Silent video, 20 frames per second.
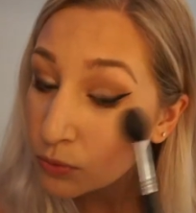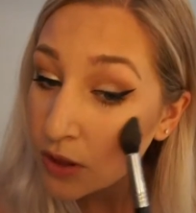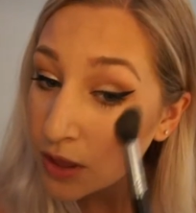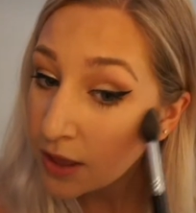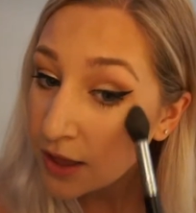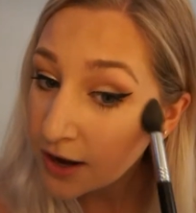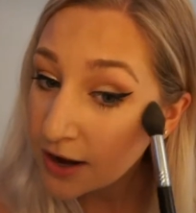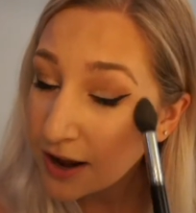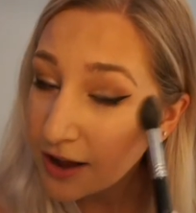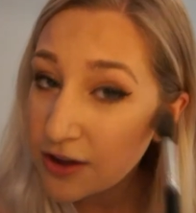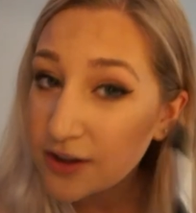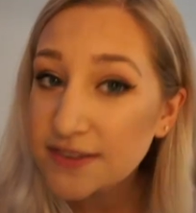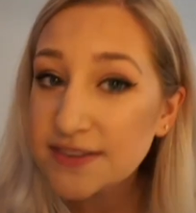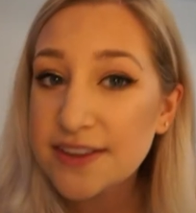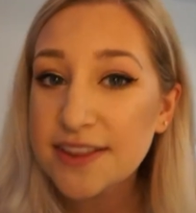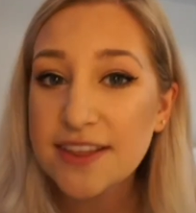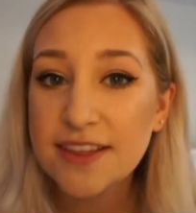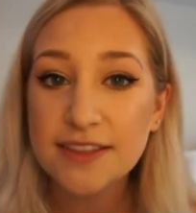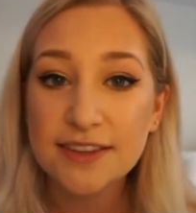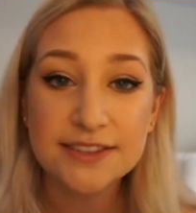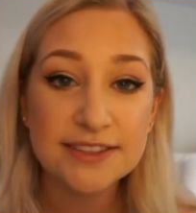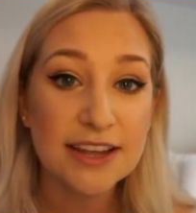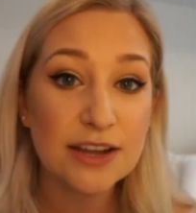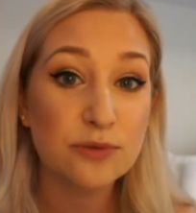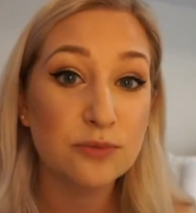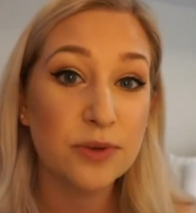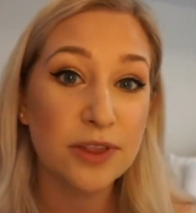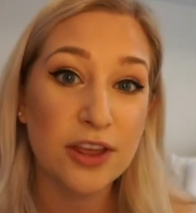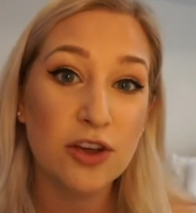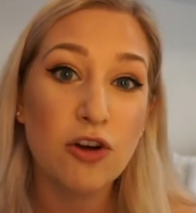And I also think this like
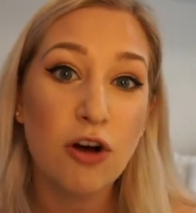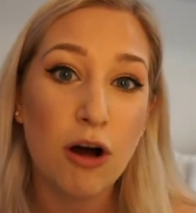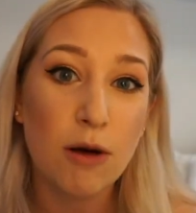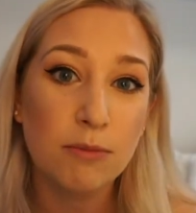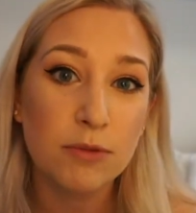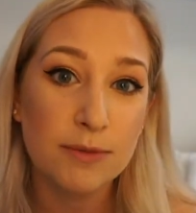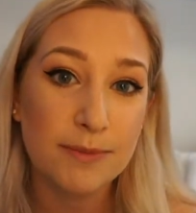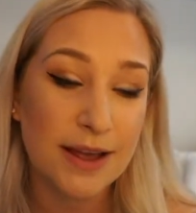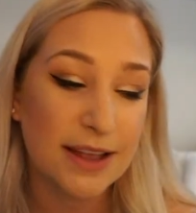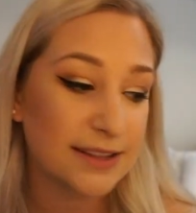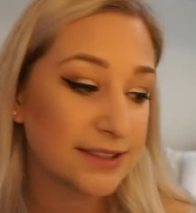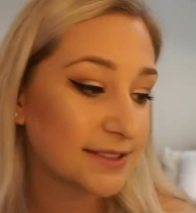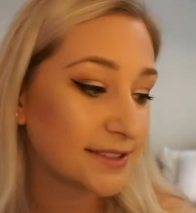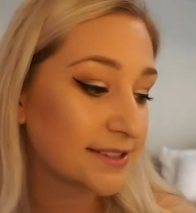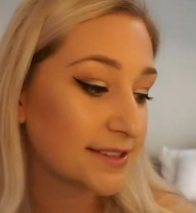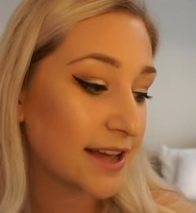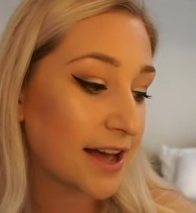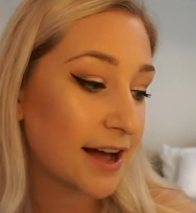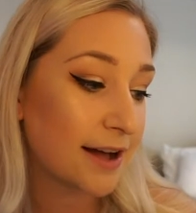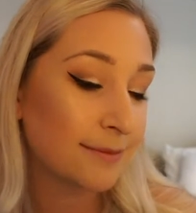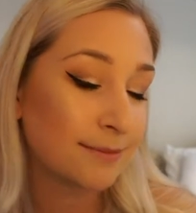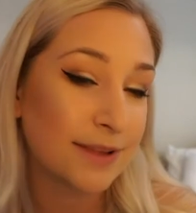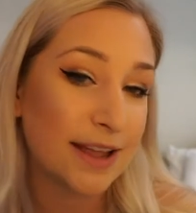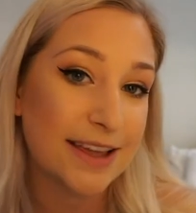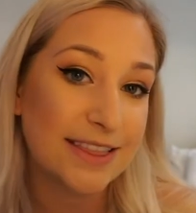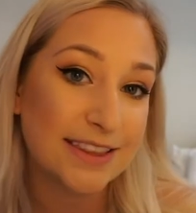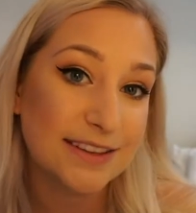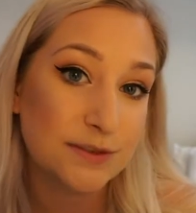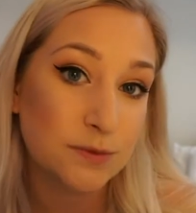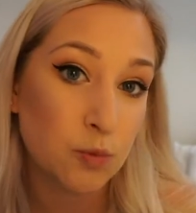really complements
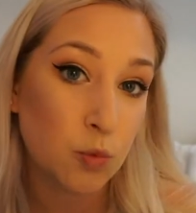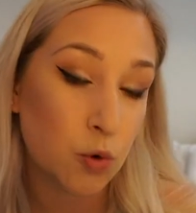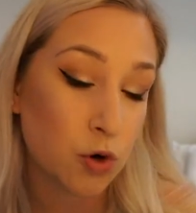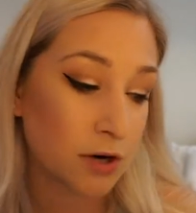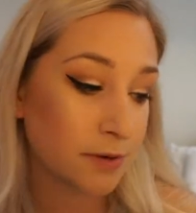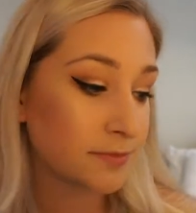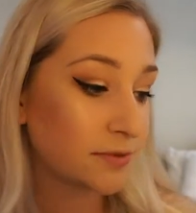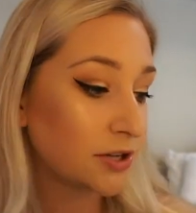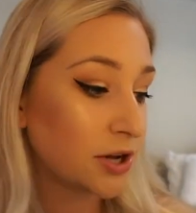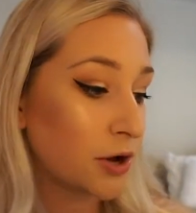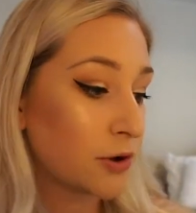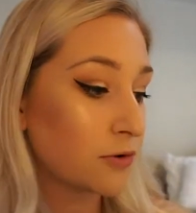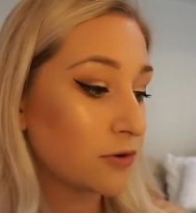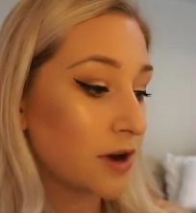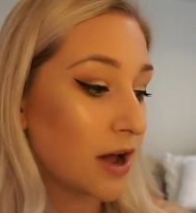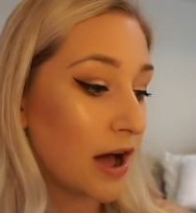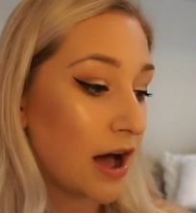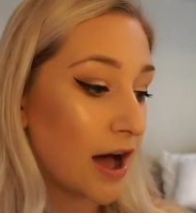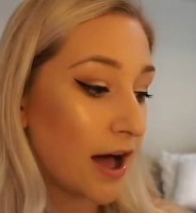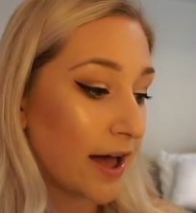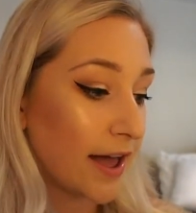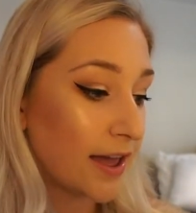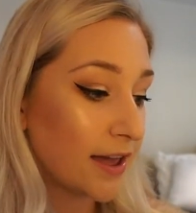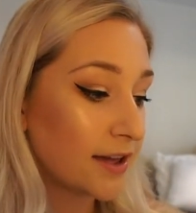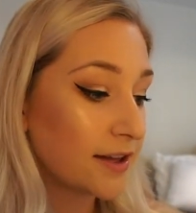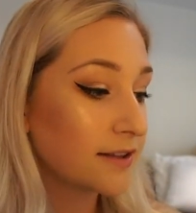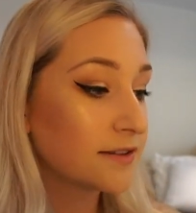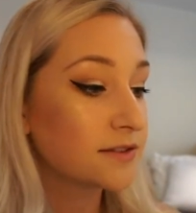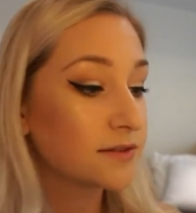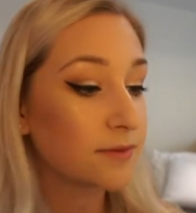like this warm tone
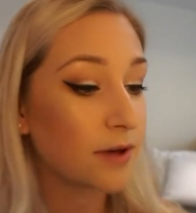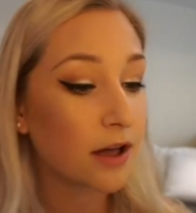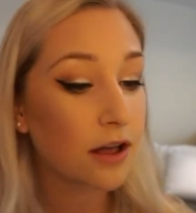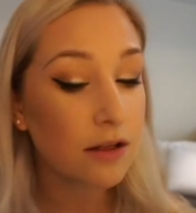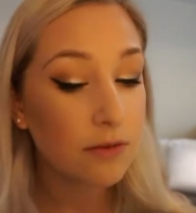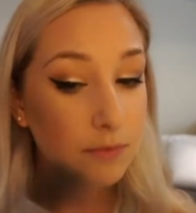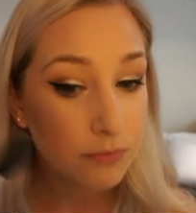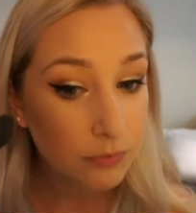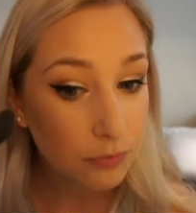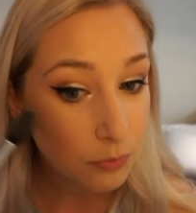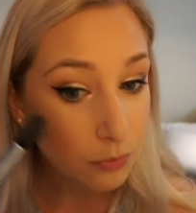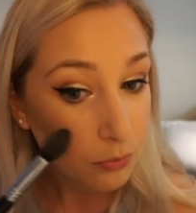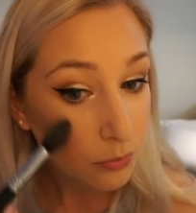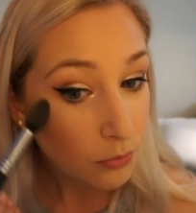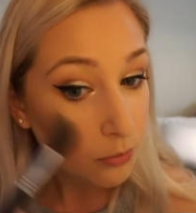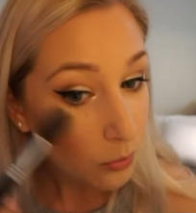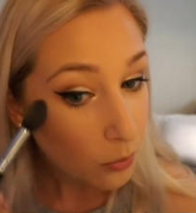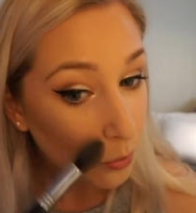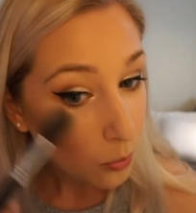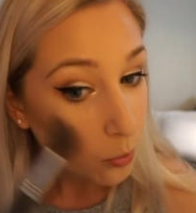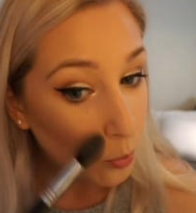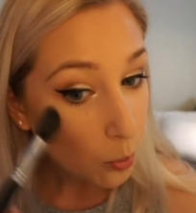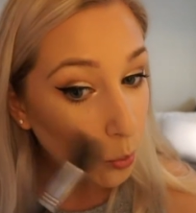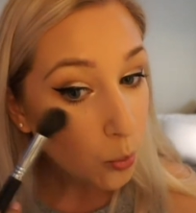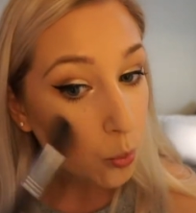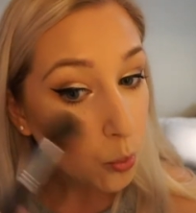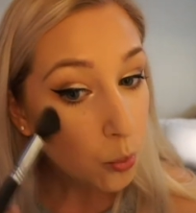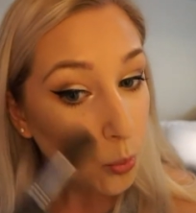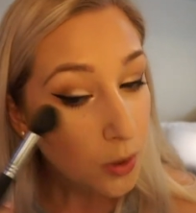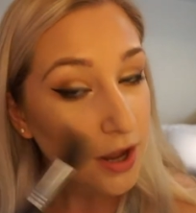eye as well.
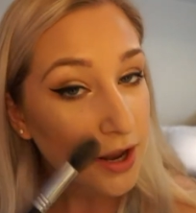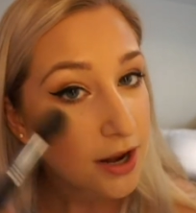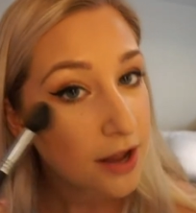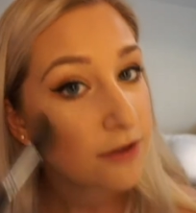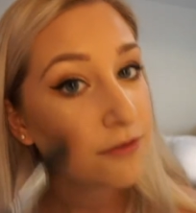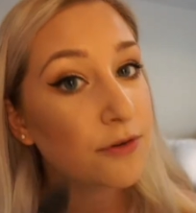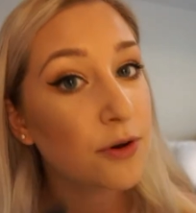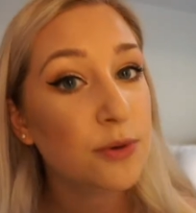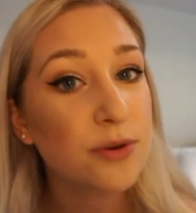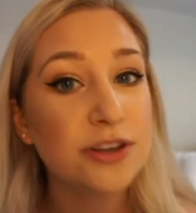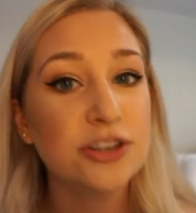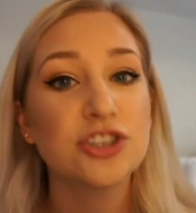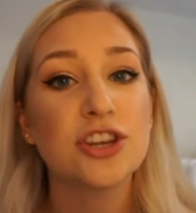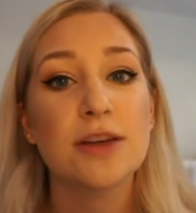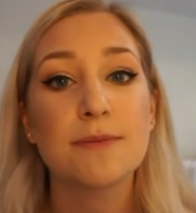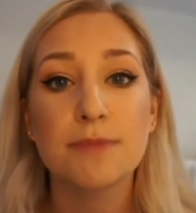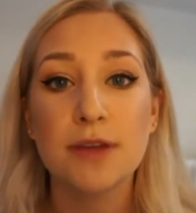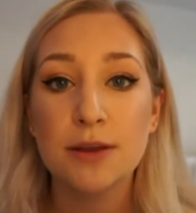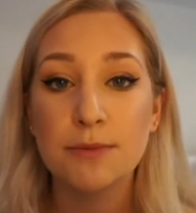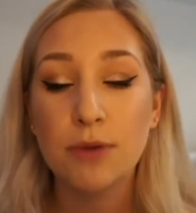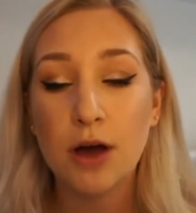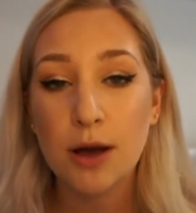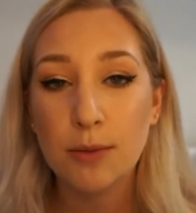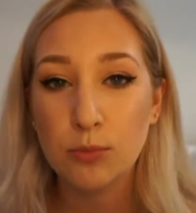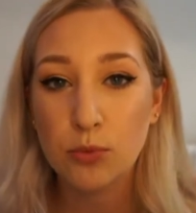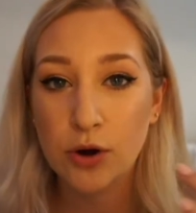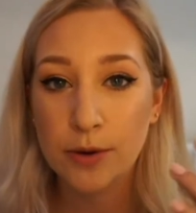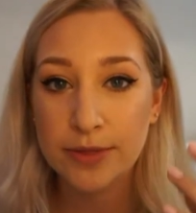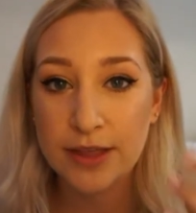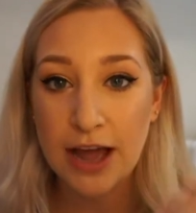And I focus Champagne Pop
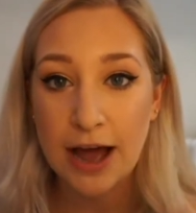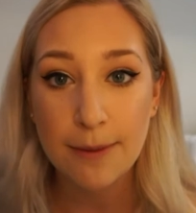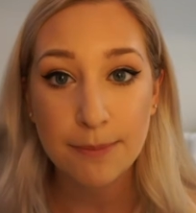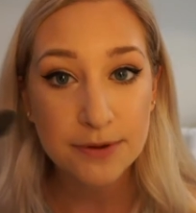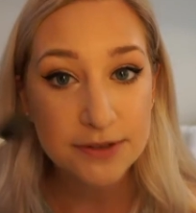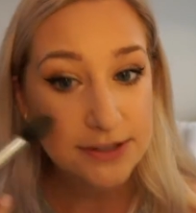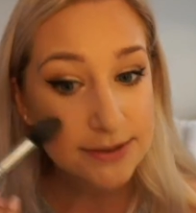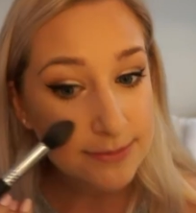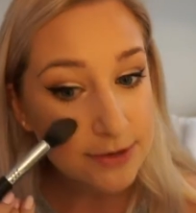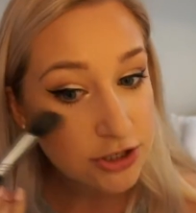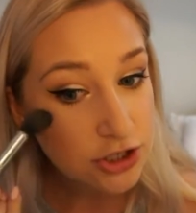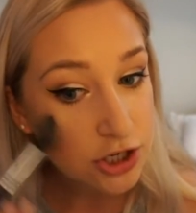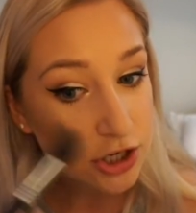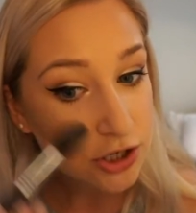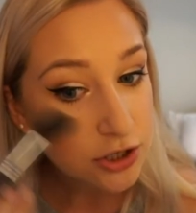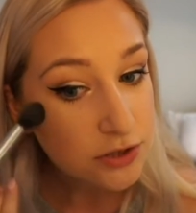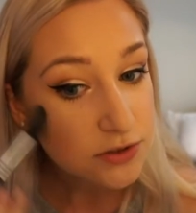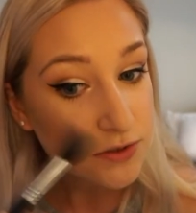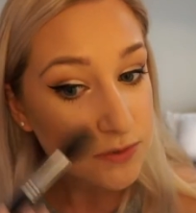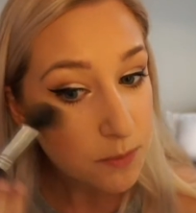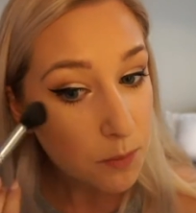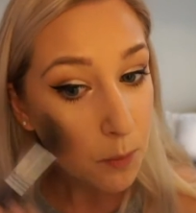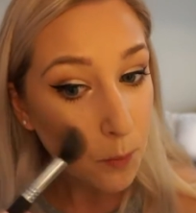more on the apples of my cheeks.